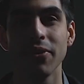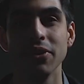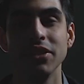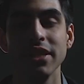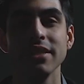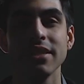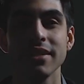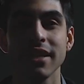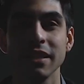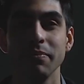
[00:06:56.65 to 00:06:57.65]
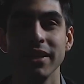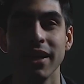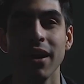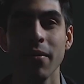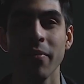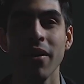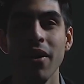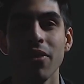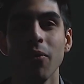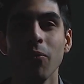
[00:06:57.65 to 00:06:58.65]
for Jesus has
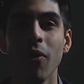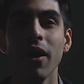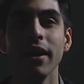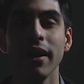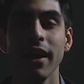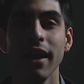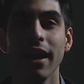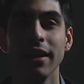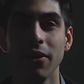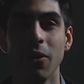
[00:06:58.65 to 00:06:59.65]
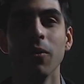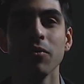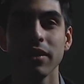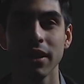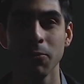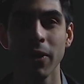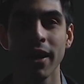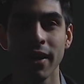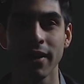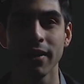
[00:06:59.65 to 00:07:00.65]
become the one and only way.